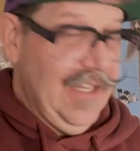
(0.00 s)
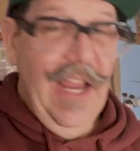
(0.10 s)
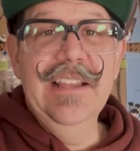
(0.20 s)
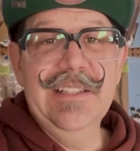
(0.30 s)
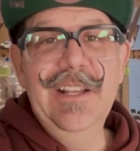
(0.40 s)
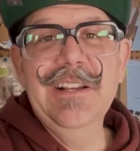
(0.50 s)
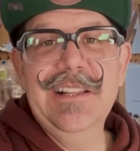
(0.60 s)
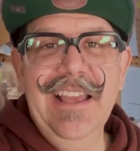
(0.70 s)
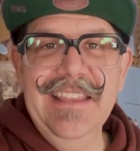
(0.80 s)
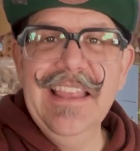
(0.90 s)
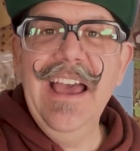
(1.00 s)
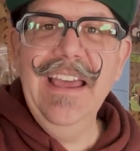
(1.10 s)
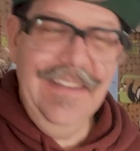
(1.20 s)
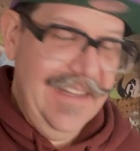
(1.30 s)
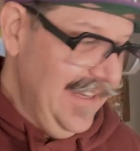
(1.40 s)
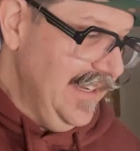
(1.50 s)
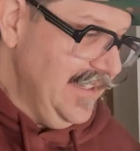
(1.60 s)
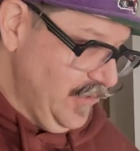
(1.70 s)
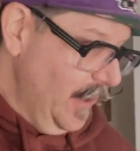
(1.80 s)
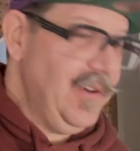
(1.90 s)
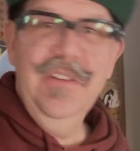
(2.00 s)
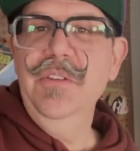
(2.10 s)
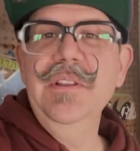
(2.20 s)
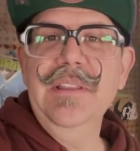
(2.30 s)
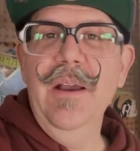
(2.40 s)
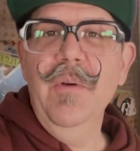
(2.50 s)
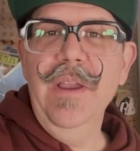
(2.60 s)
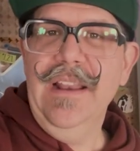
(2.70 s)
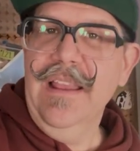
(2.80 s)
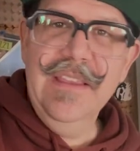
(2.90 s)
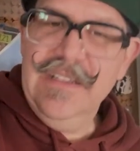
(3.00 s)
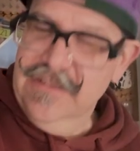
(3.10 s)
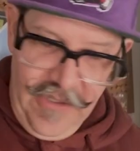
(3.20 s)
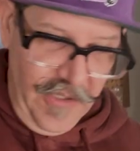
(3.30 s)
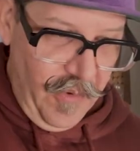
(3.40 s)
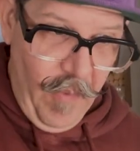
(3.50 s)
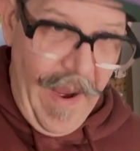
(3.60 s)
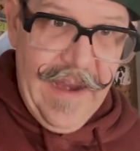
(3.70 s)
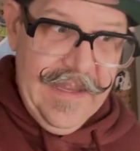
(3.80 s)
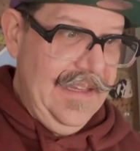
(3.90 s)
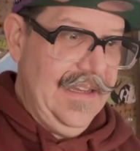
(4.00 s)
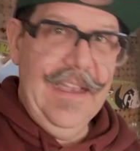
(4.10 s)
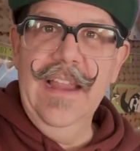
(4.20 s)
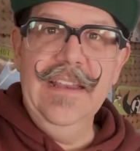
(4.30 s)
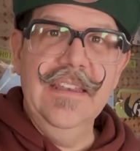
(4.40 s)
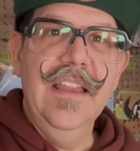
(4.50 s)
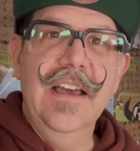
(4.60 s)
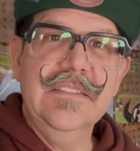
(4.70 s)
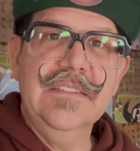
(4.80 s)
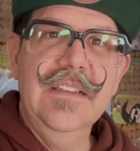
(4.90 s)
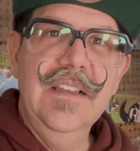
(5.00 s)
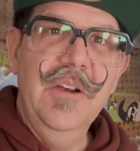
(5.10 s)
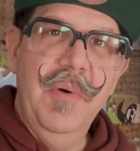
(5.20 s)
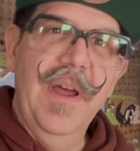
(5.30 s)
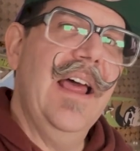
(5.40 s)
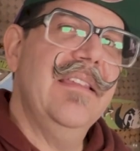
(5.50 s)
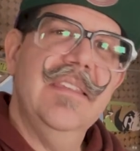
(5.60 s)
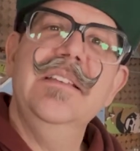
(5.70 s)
does look like that. So I'm going to do it that way. And I think it's going to look wacky and kind of nuts. But I think